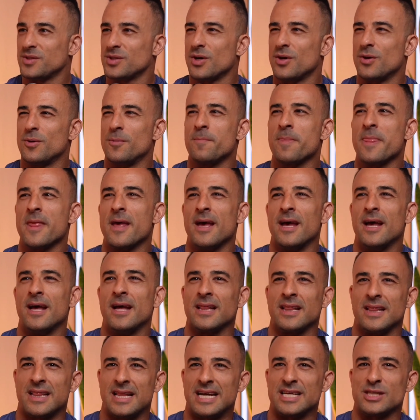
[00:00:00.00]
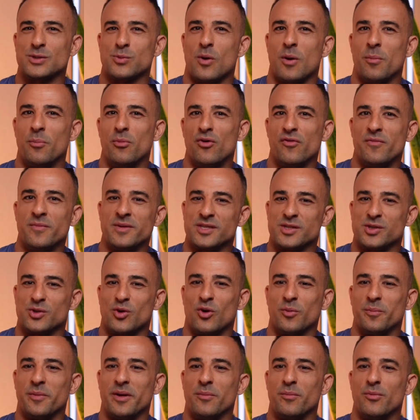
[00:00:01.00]
So that's what movements
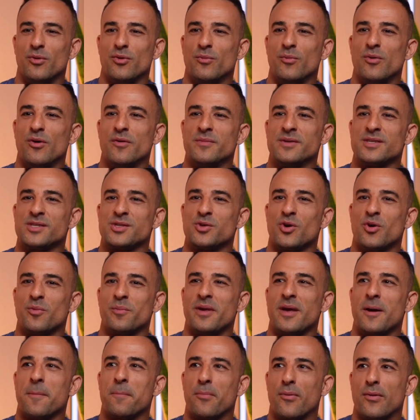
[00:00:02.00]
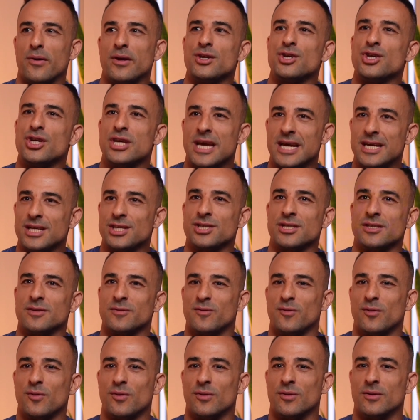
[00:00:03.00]
taught me. Movements taught me appreciation
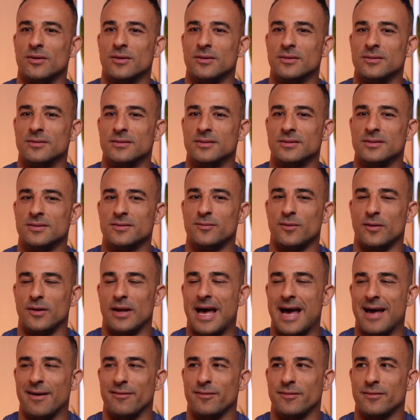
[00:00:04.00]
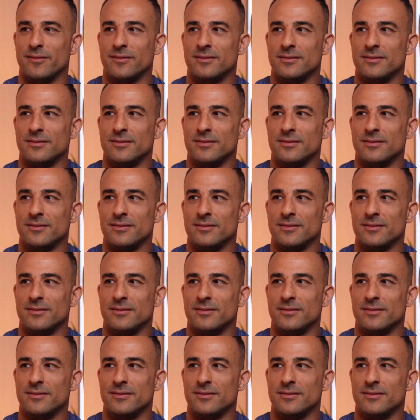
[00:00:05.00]
for life,